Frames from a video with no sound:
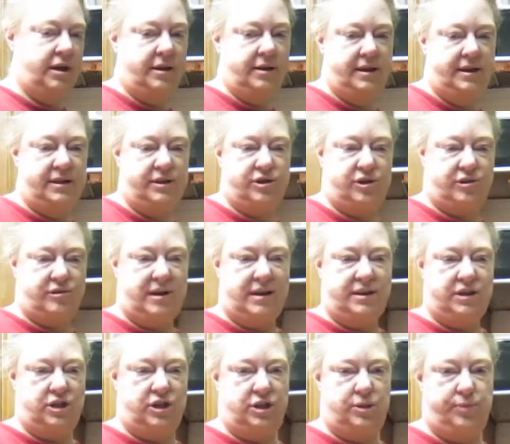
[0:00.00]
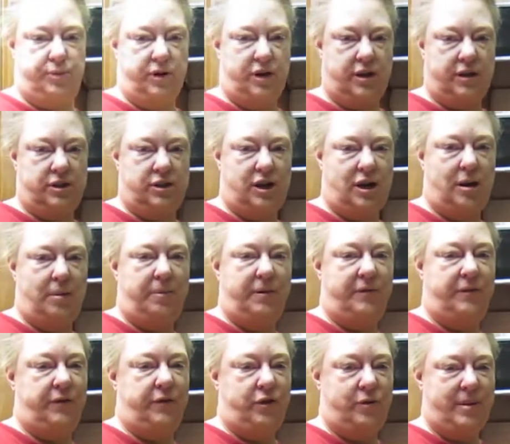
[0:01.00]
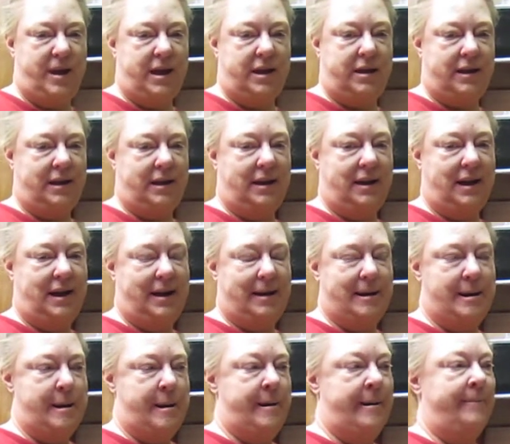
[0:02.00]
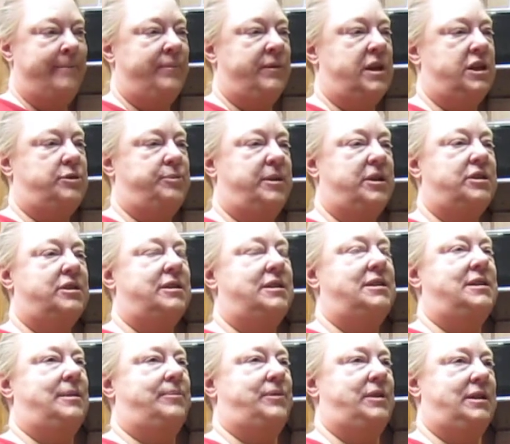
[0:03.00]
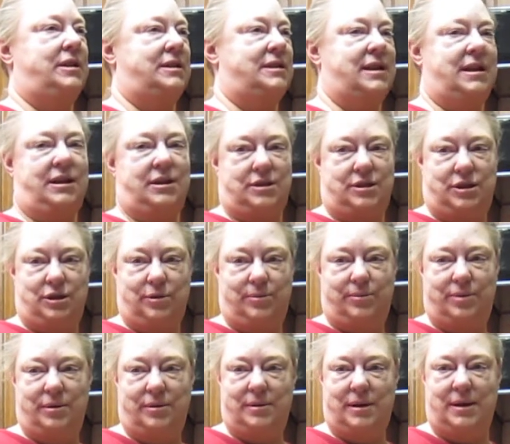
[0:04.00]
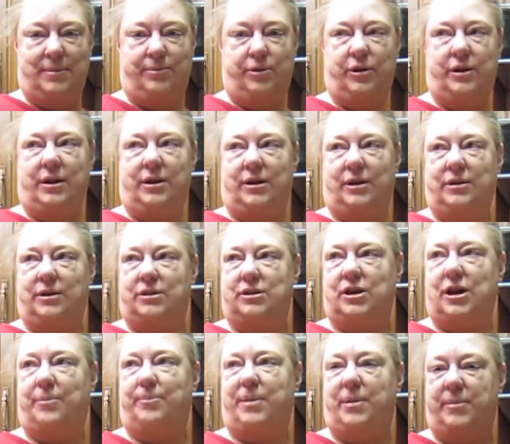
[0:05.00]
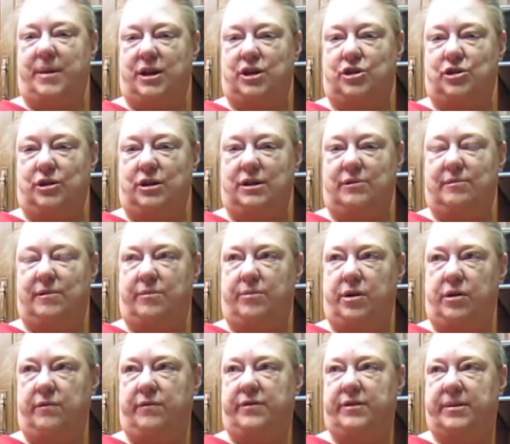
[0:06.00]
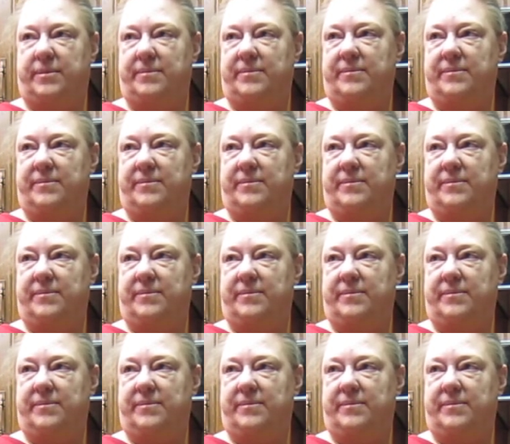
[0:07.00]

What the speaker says: these are great to just put on top of if you're making, especially something that's like a soup, and put it on the top and make sure you remove them.